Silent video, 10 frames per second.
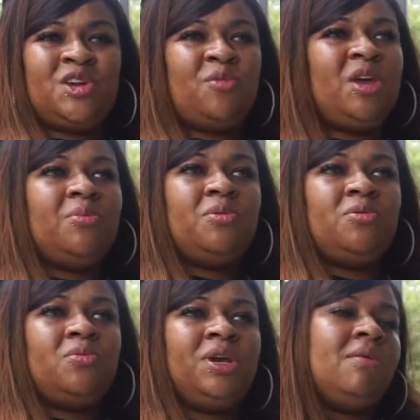
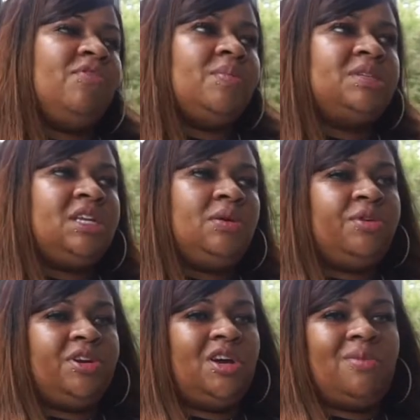People, we come from a city
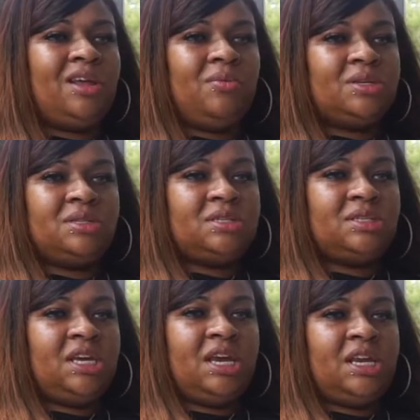where nobody wants to
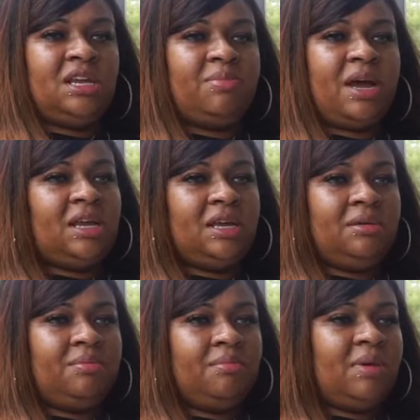see
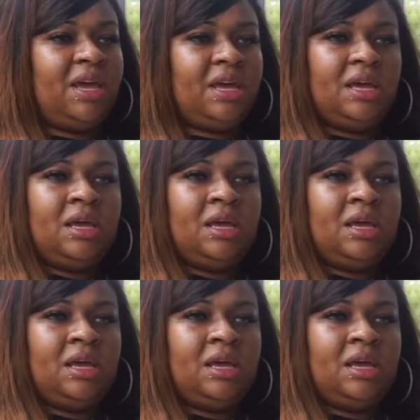anybody make it.